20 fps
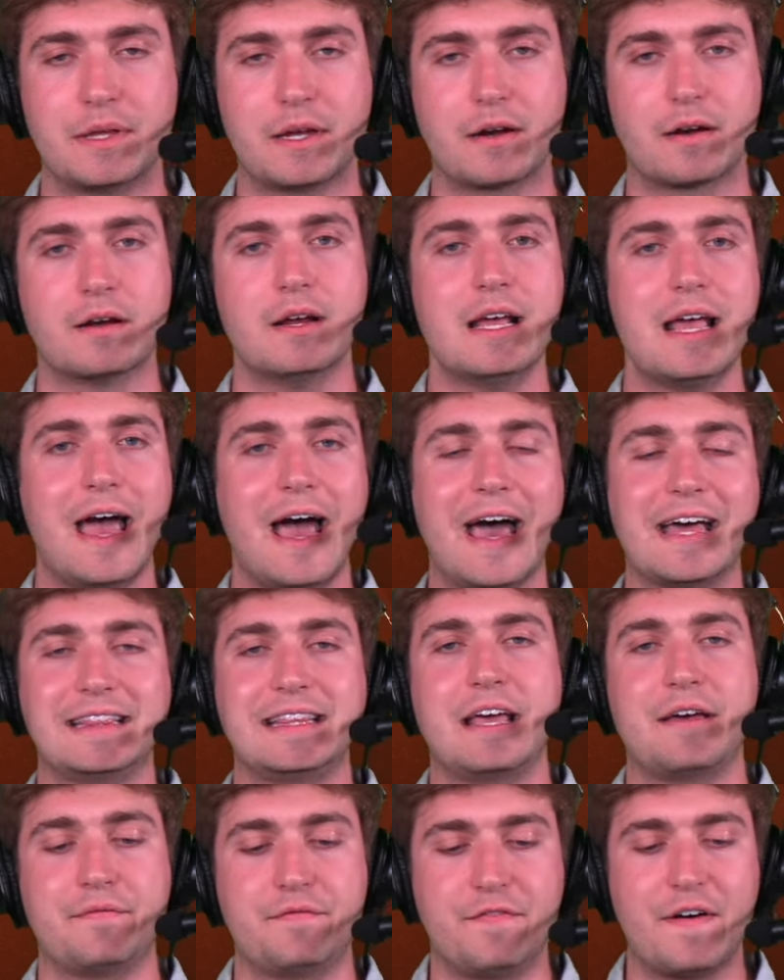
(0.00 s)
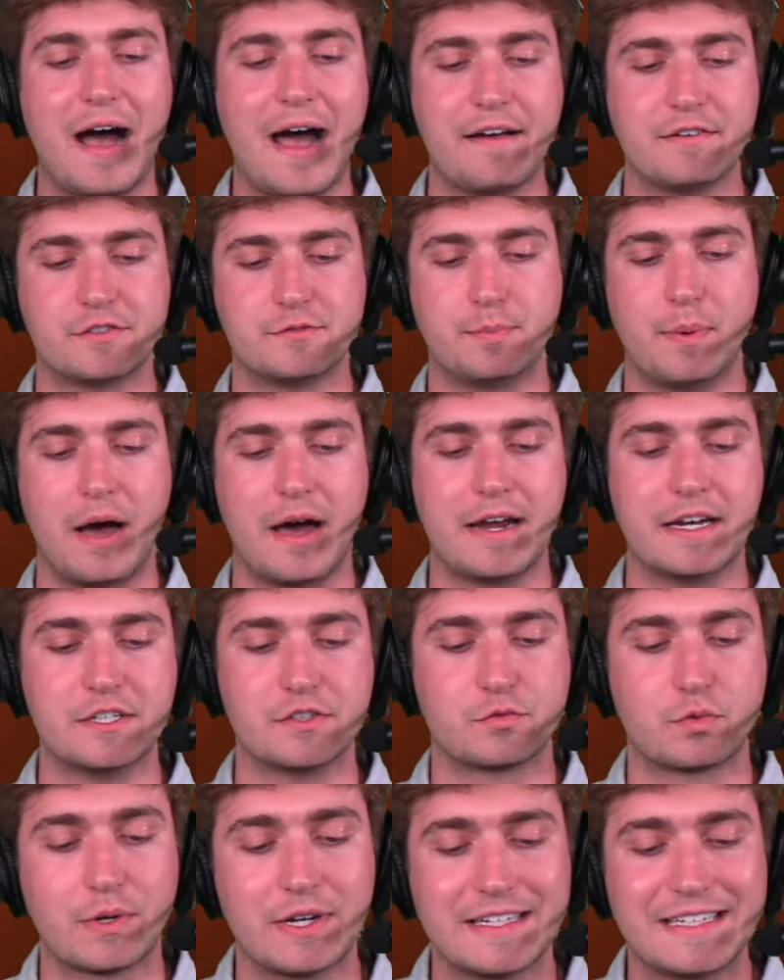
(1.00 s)
there at that five spot. And
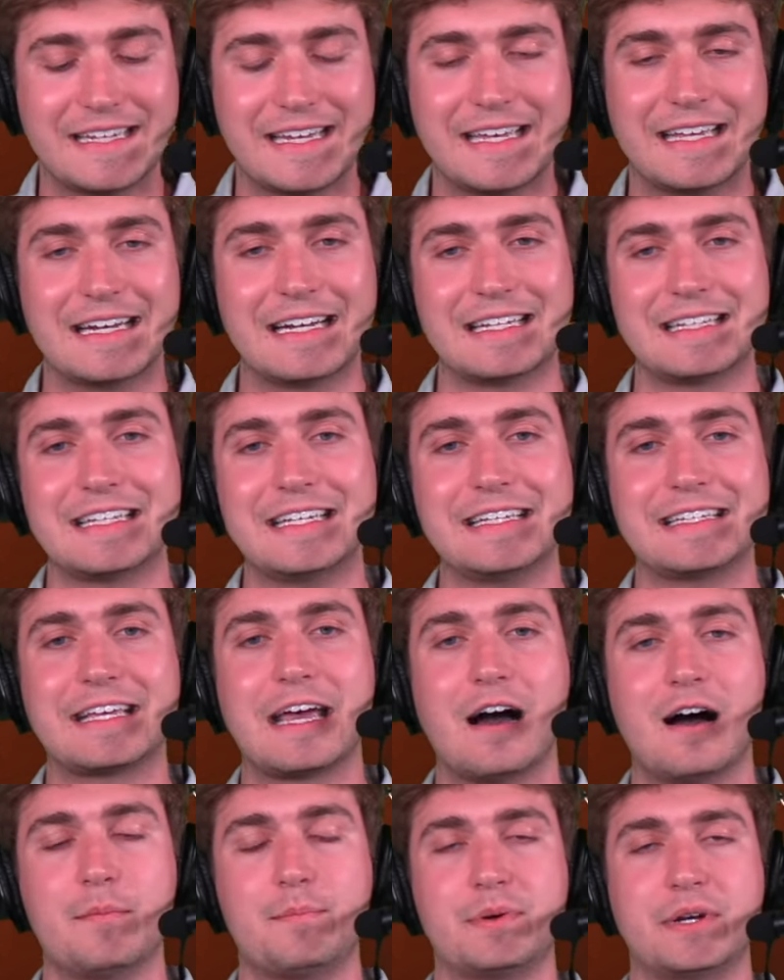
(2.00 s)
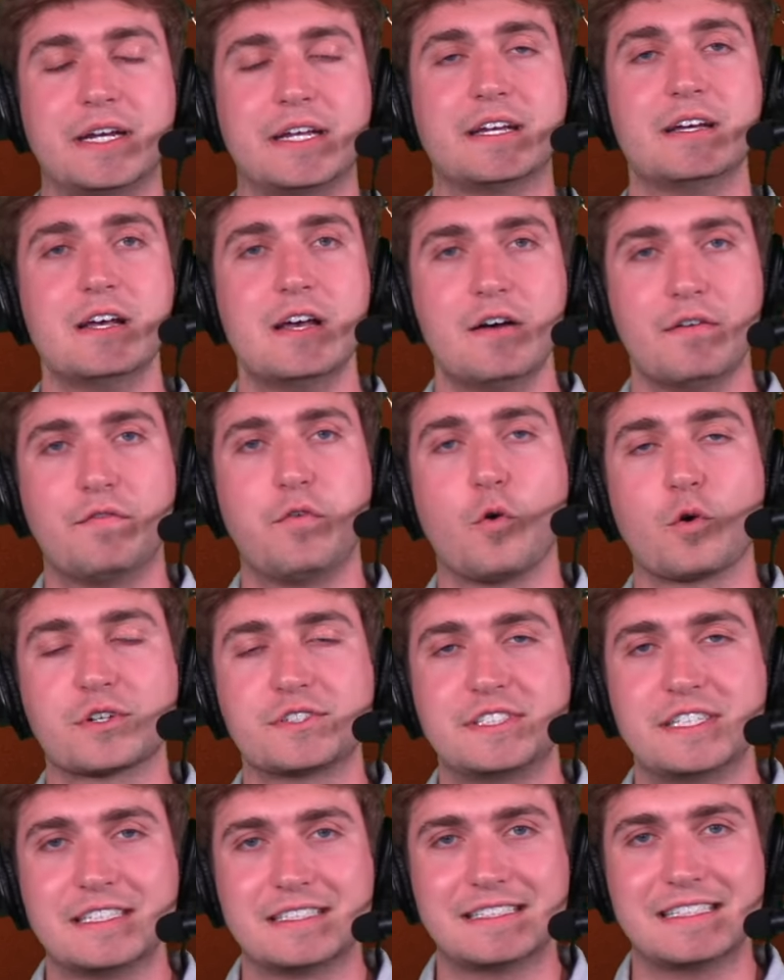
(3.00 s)
he's really in elite company for
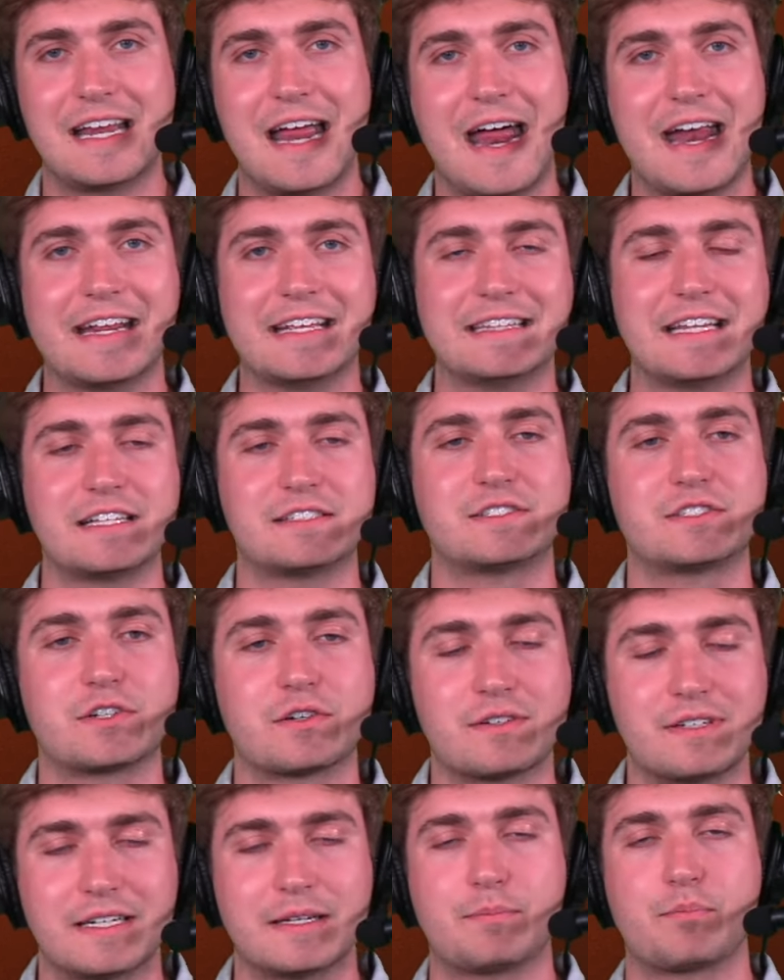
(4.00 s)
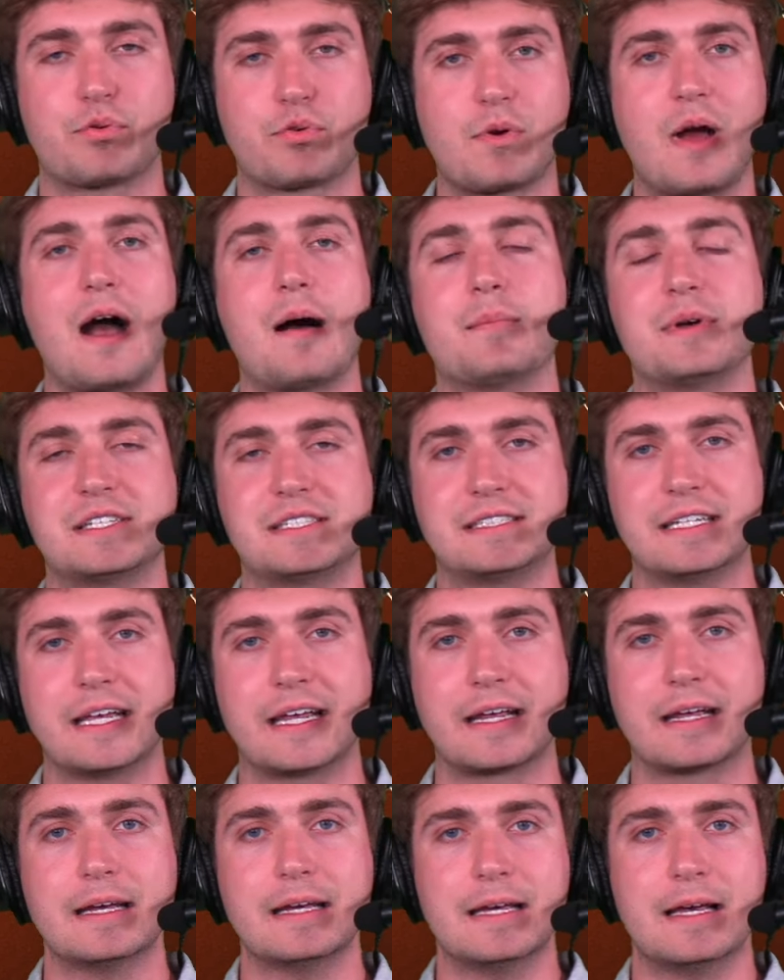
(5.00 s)
Cincinnati, and that's certainly
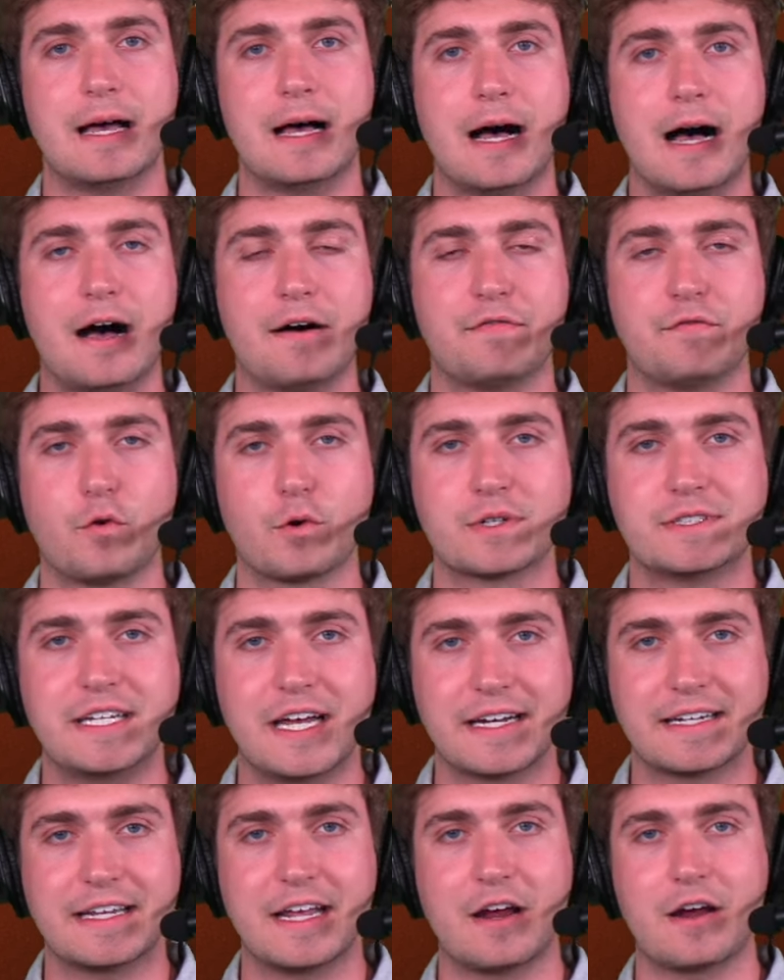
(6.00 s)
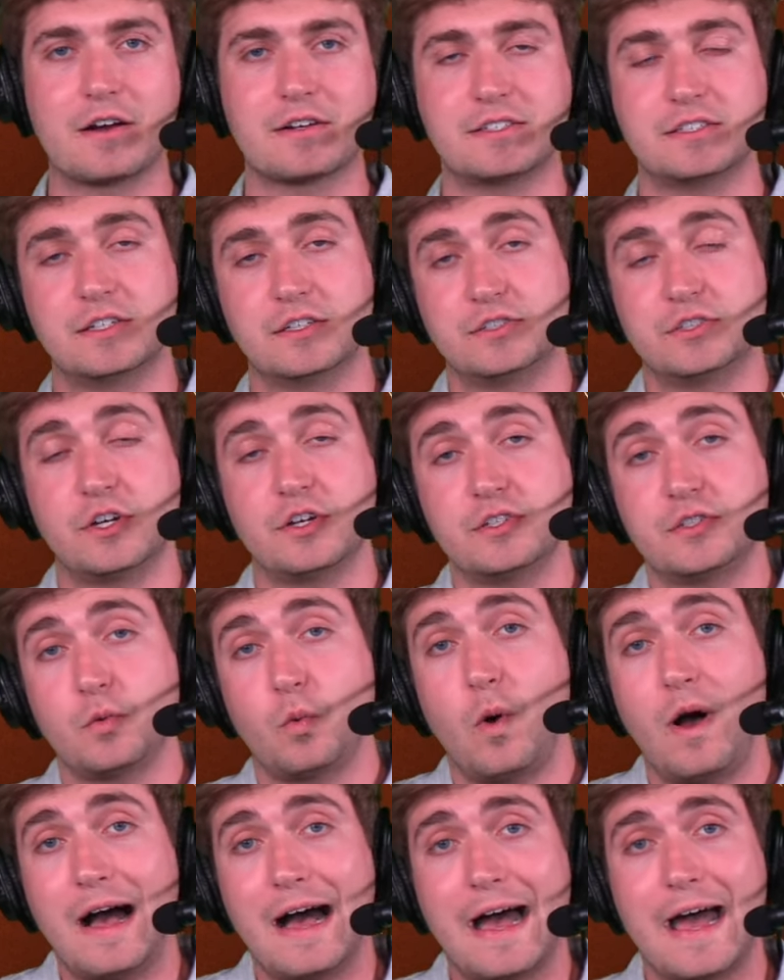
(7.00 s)
promising for Ted Karras. And it shows you
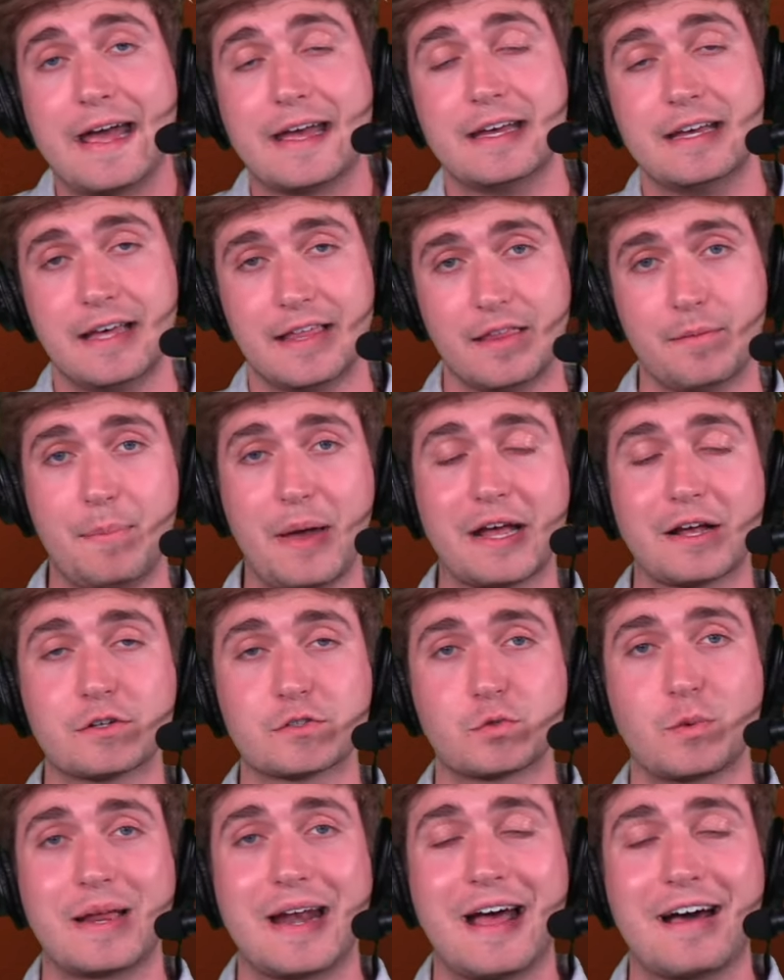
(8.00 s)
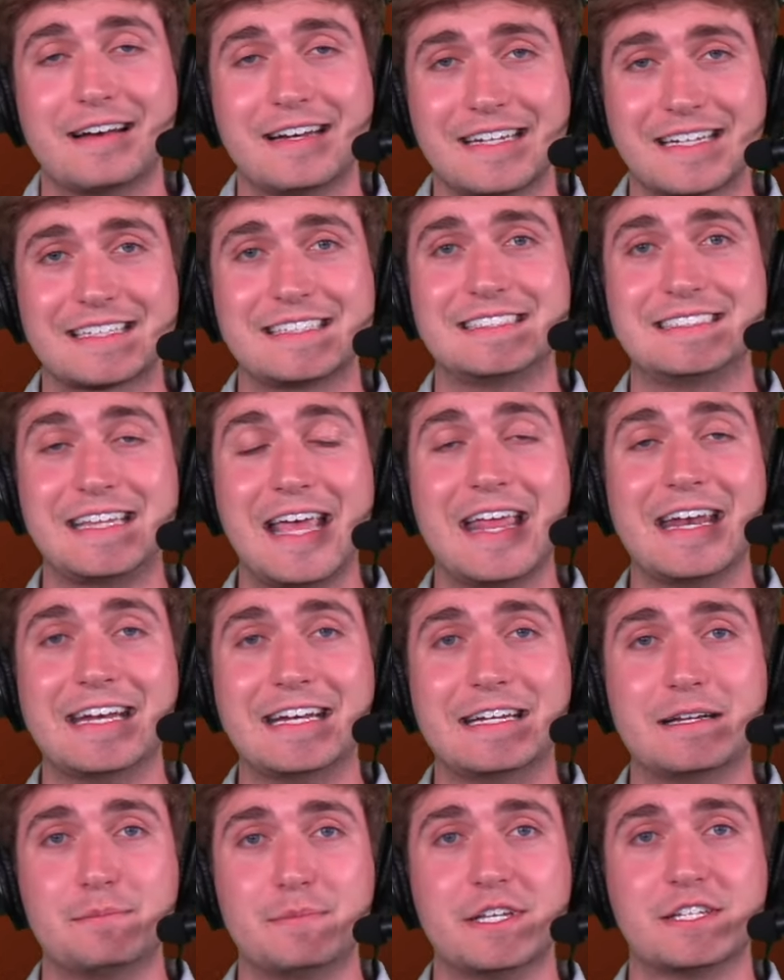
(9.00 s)
why the Bengals went out and
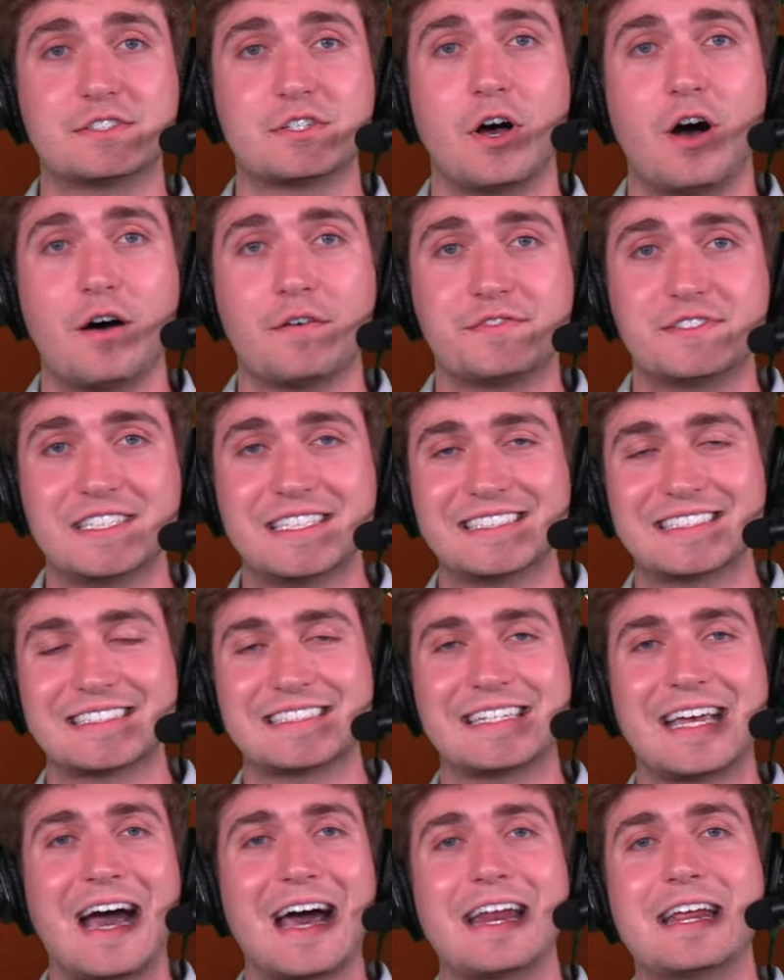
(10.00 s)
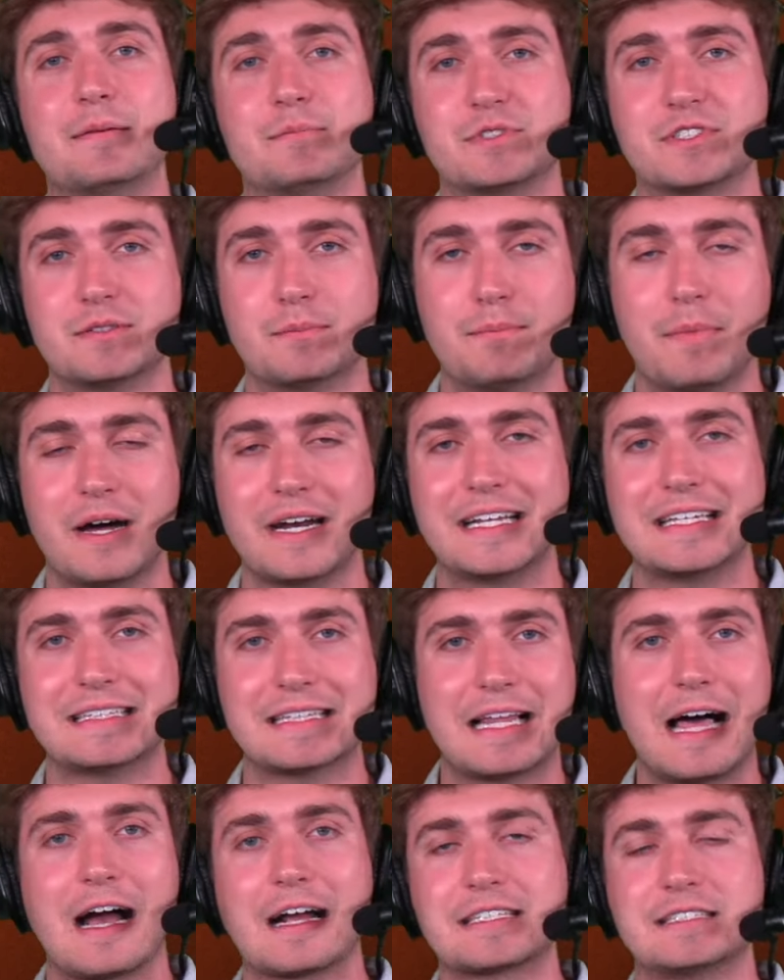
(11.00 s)
extended him this offseason, got him some money,
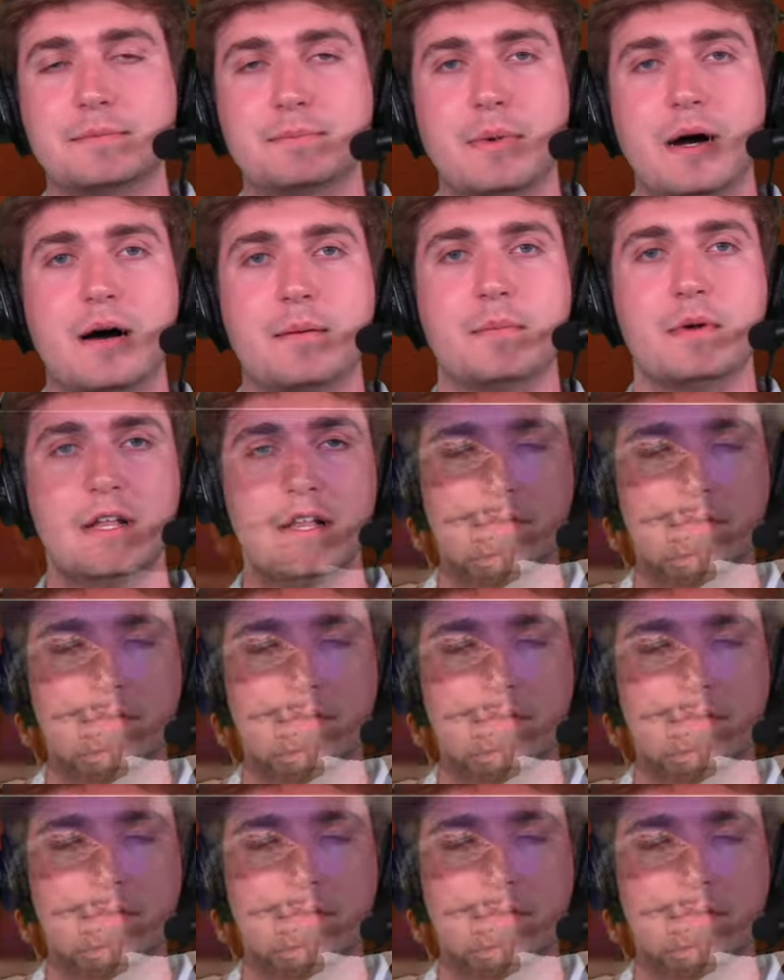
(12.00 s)
locked him up